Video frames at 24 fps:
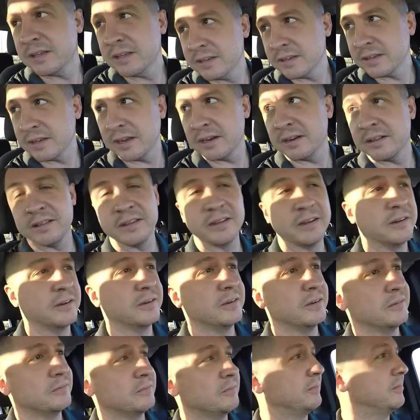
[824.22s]
kind of like
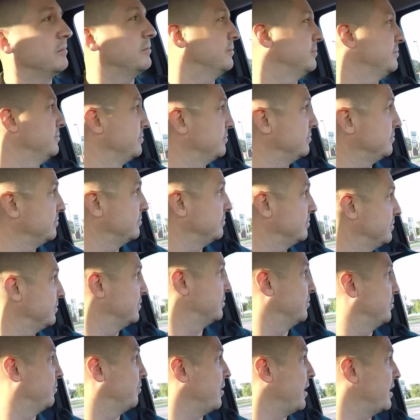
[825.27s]
a
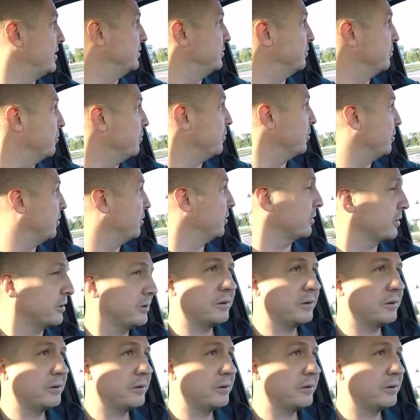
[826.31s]
ride to work,